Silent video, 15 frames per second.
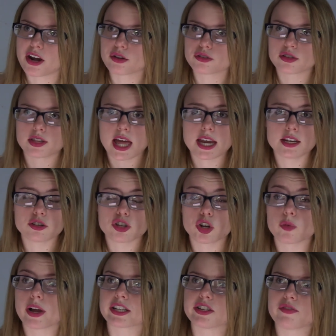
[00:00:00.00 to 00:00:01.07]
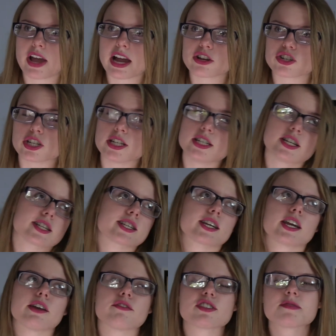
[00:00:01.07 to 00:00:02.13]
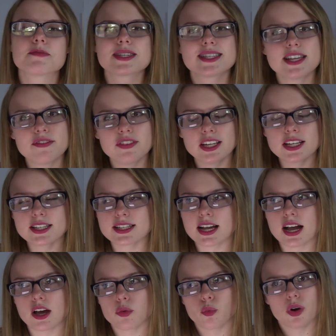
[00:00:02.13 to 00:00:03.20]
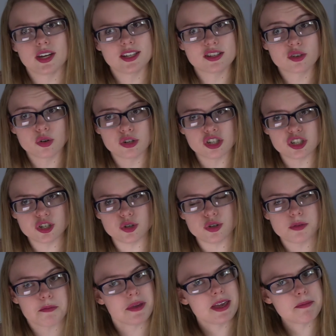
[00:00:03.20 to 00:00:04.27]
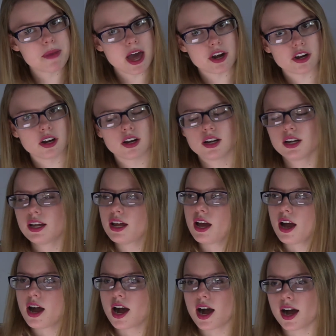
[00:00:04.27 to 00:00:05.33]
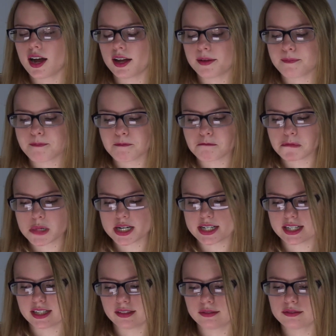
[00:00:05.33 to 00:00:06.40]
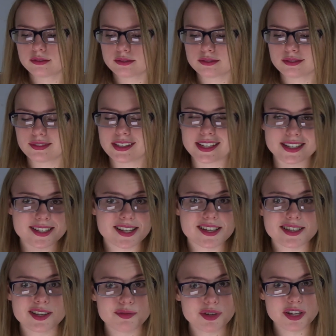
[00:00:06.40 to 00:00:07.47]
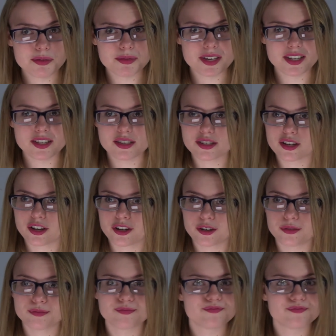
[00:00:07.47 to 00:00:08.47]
so that is corrective action. It doesn't give specifics on what he's going to do to be better, but he says he will be, so